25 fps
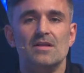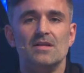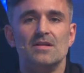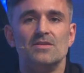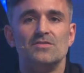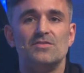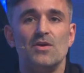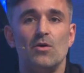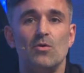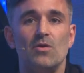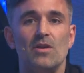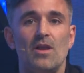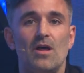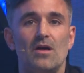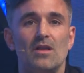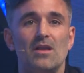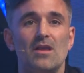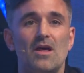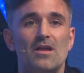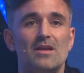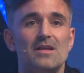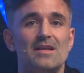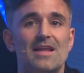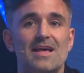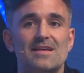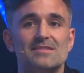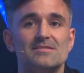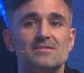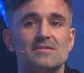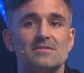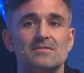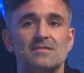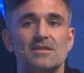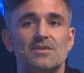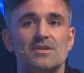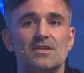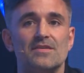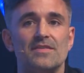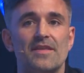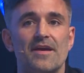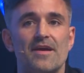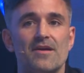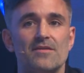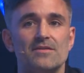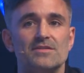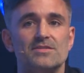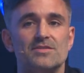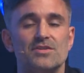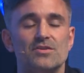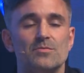So a lot of lessons learned there
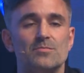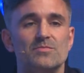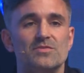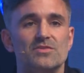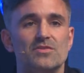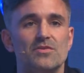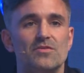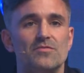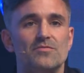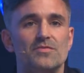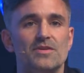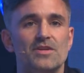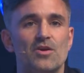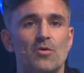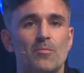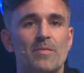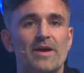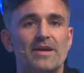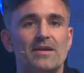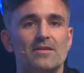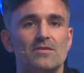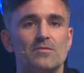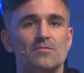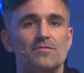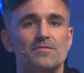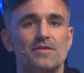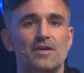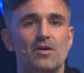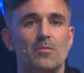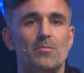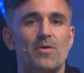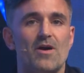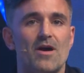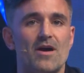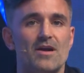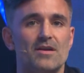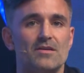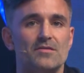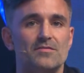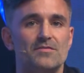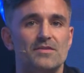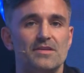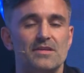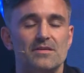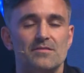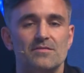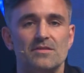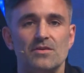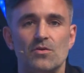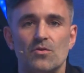in terms of making them feel part of
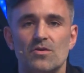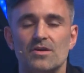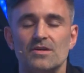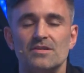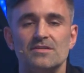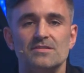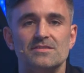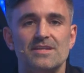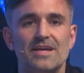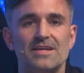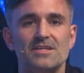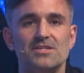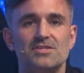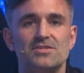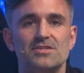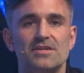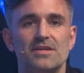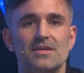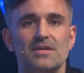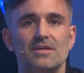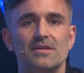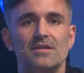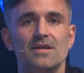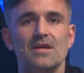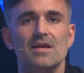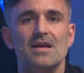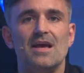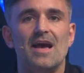the organization,